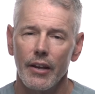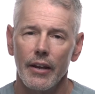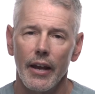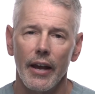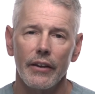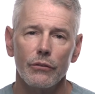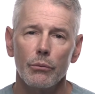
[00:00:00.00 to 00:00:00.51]

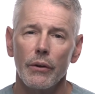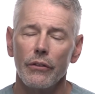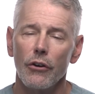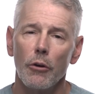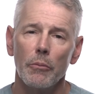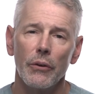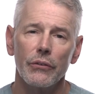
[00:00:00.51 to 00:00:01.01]
As with
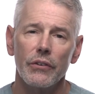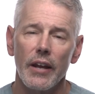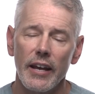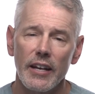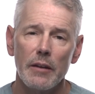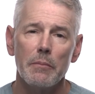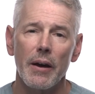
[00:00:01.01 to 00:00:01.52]
almost
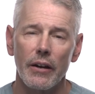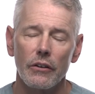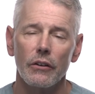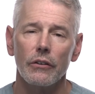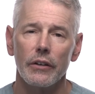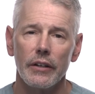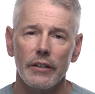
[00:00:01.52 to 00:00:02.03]
any
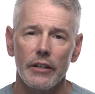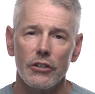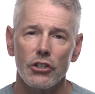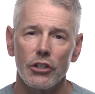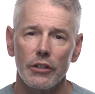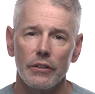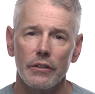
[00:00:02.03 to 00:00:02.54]
medical
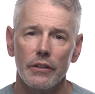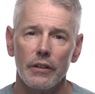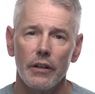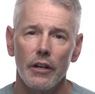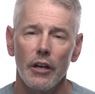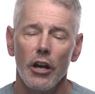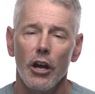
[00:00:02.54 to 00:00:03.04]
condition,
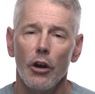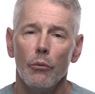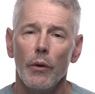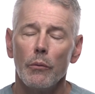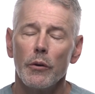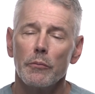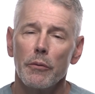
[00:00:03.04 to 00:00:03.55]

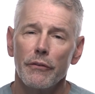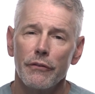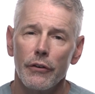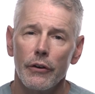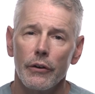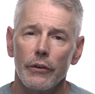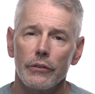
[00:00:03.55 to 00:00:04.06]
we would
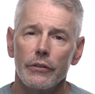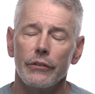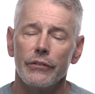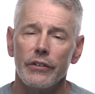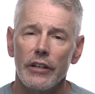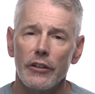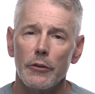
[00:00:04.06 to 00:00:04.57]
prefer to
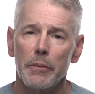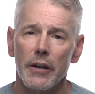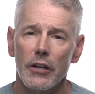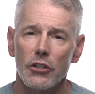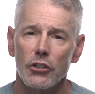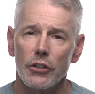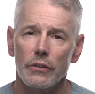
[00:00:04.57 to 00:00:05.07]
see the
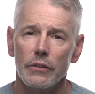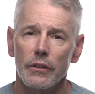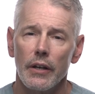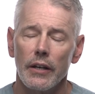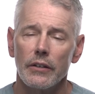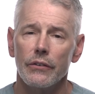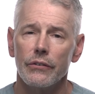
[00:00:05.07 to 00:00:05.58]
patient
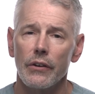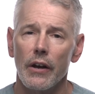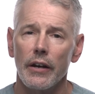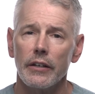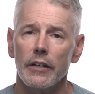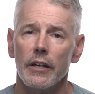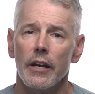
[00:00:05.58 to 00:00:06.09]
and
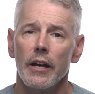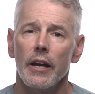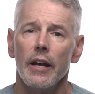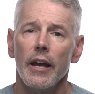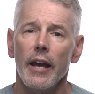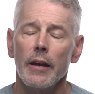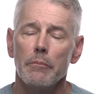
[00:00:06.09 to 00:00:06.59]
design
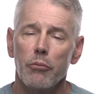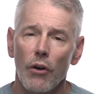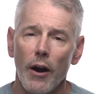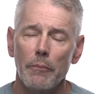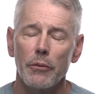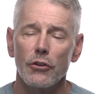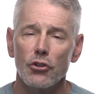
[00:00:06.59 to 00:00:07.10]
a
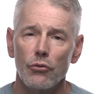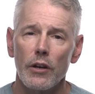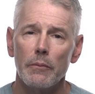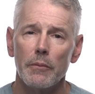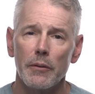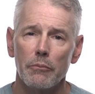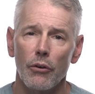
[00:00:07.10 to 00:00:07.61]
proper
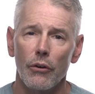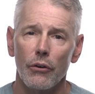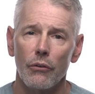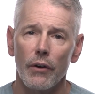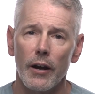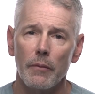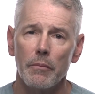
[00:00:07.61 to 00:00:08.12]
treatment
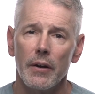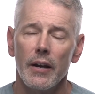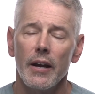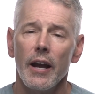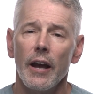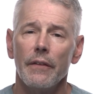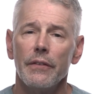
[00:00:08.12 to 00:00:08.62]
program
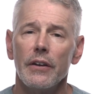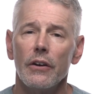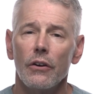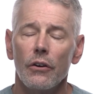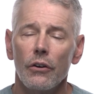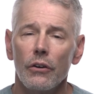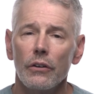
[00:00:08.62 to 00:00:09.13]
at the
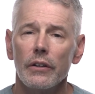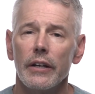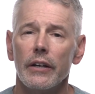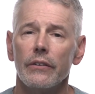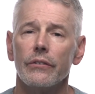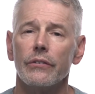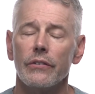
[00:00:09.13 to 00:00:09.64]

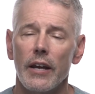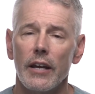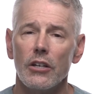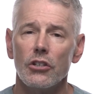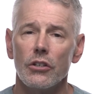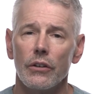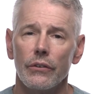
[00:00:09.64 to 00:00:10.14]
earliest
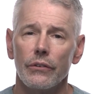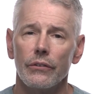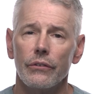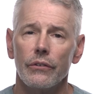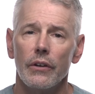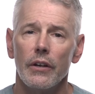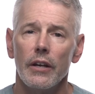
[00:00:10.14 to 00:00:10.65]

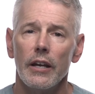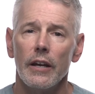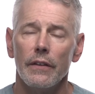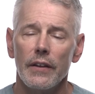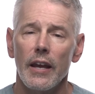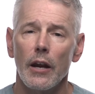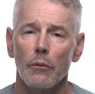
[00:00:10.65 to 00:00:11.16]
stages
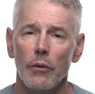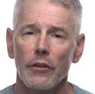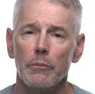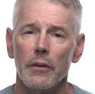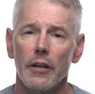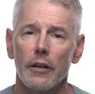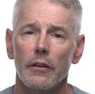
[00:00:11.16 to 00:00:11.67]
in the
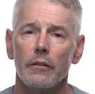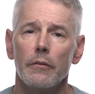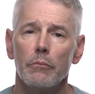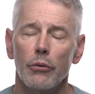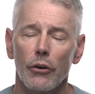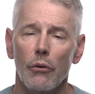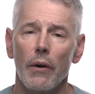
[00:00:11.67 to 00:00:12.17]
arrhythmia
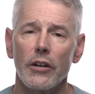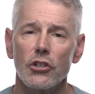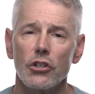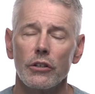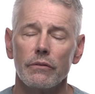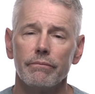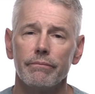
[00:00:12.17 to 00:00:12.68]

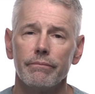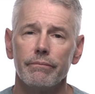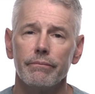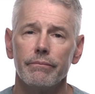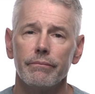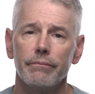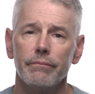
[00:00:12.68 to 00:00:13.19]
progression.
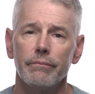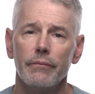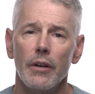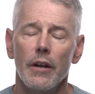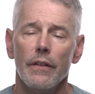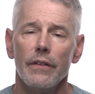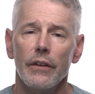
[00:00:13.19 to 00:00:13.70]

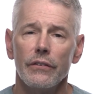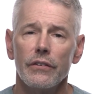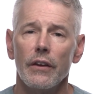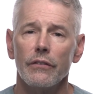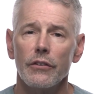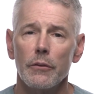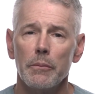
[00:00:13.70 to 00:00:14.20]
This
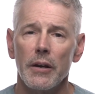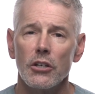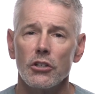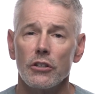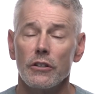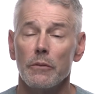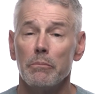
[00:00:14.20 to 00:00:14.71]
gives the
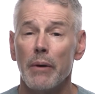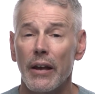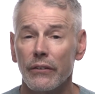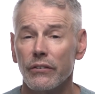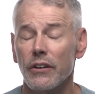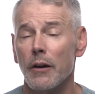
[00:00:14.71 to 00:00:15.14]
patient the best